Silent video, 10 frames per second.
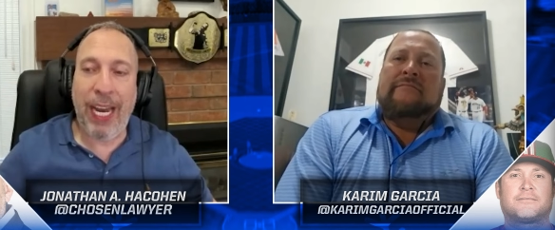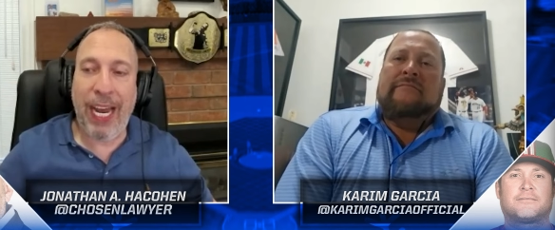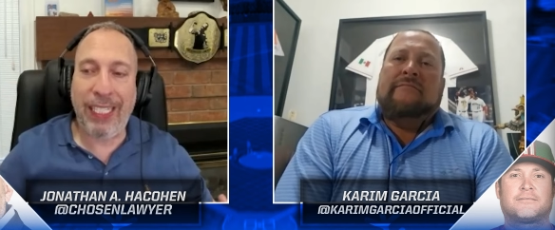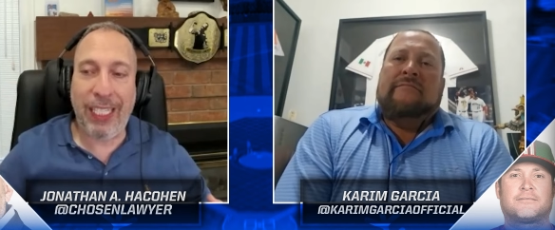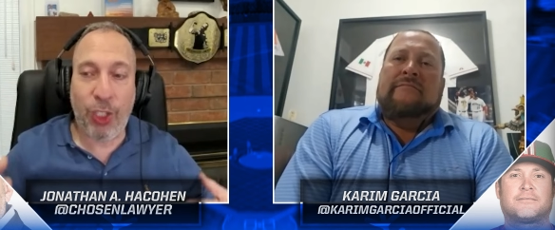Speaker 1: that
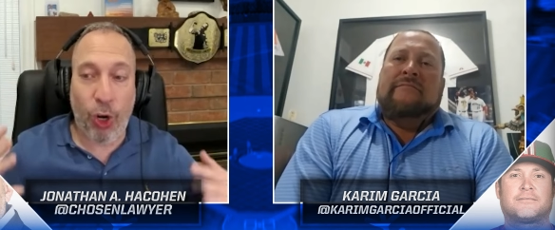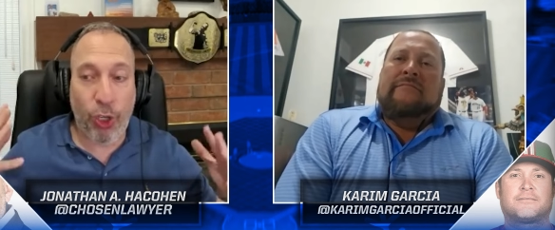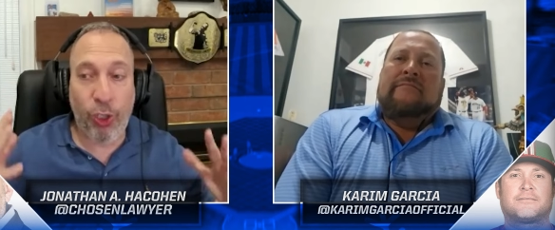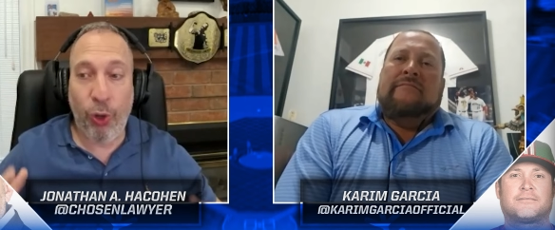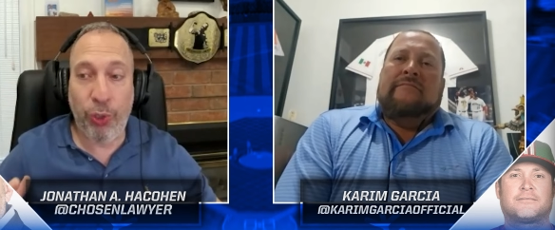has a star
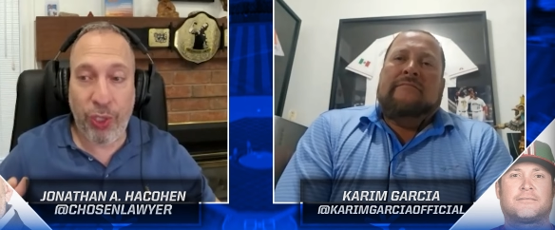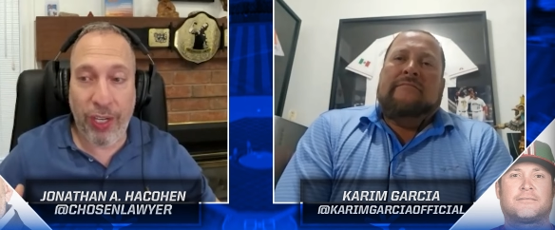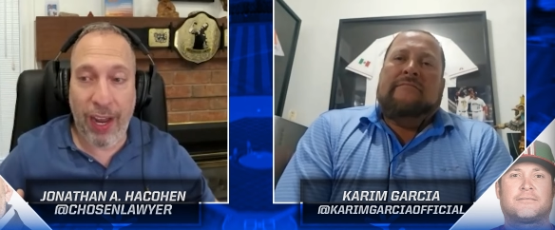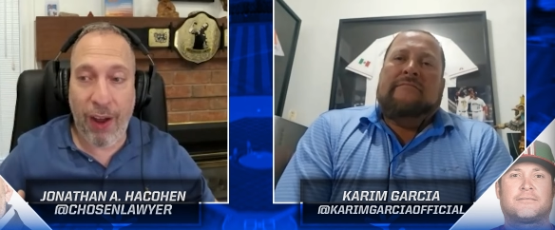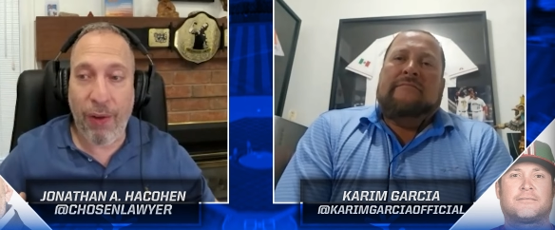closer
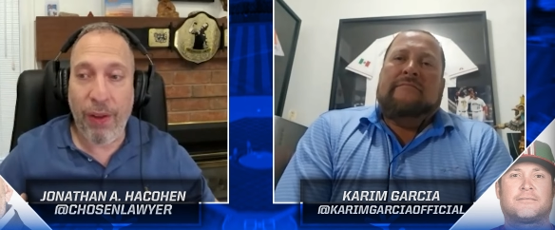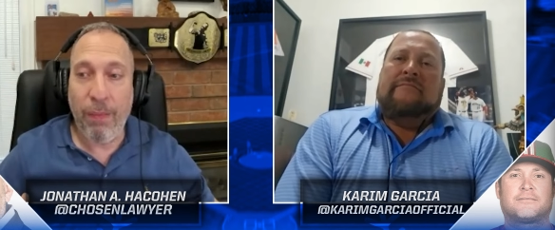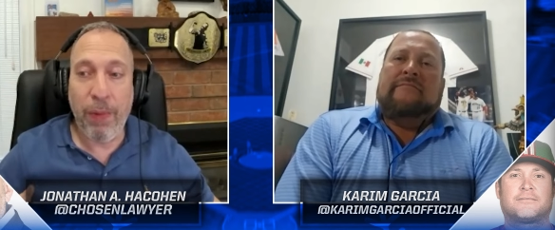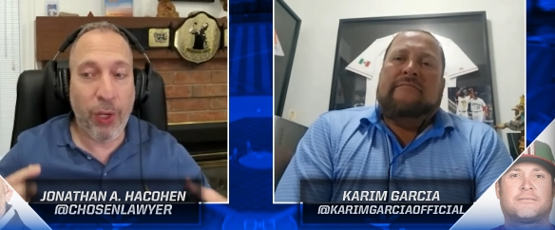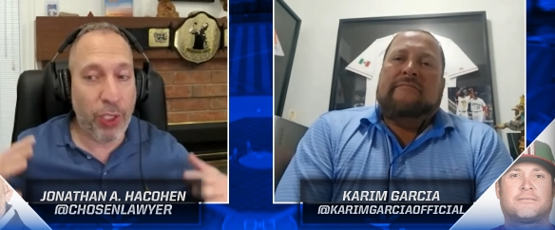now.
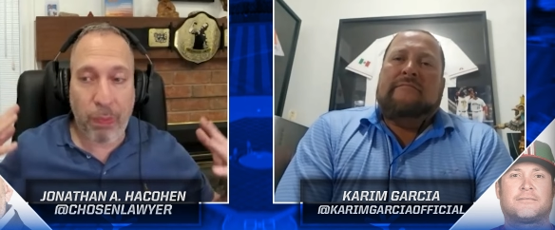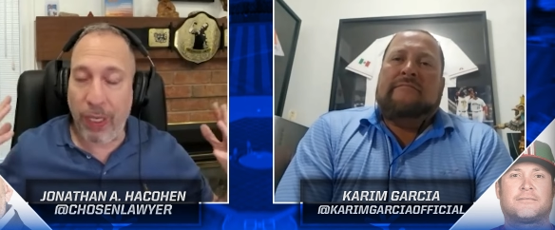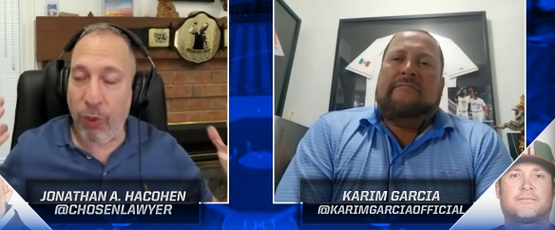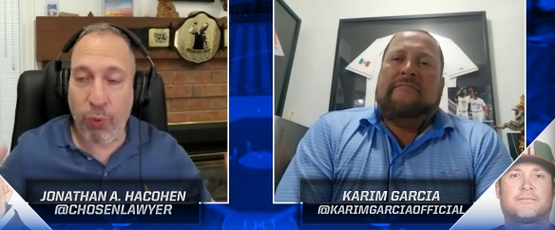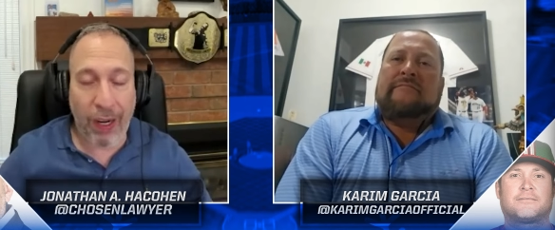Miller's
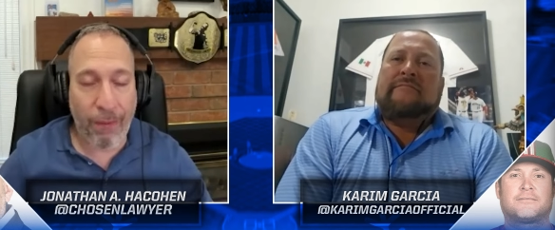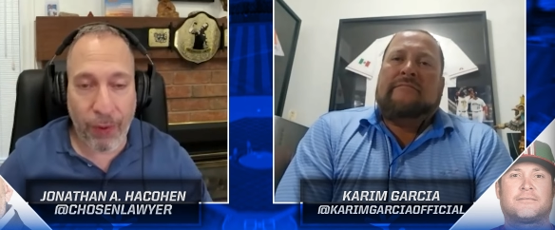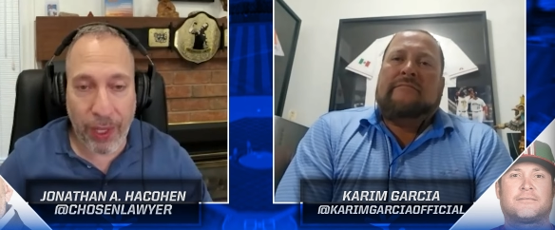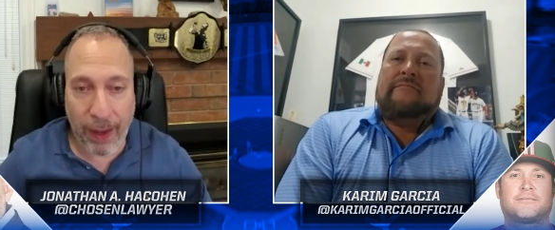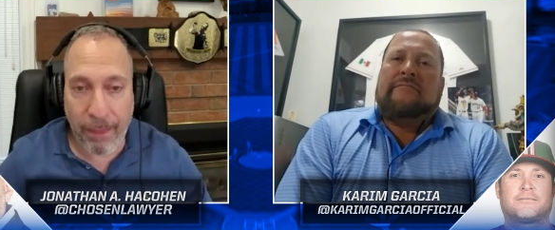been great
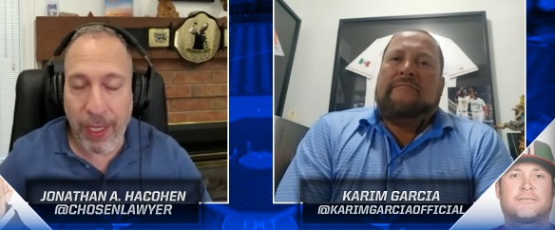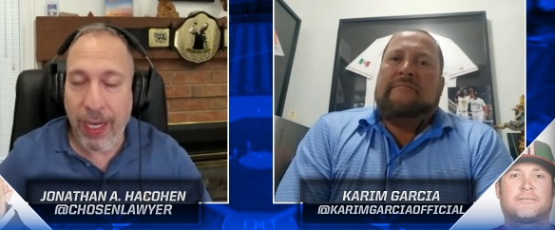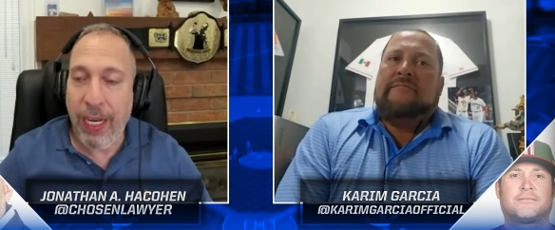for them.